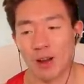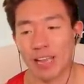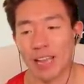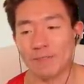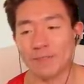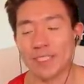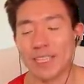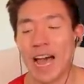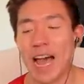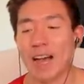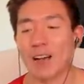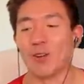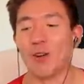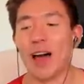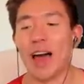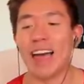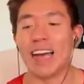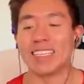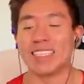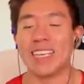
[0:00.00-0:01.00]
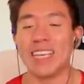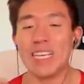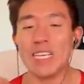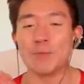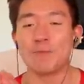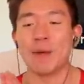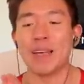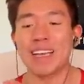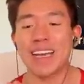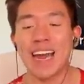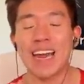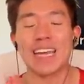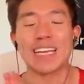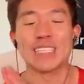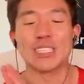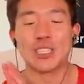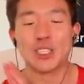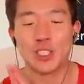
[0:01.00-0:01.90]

left tackle, as he's been getting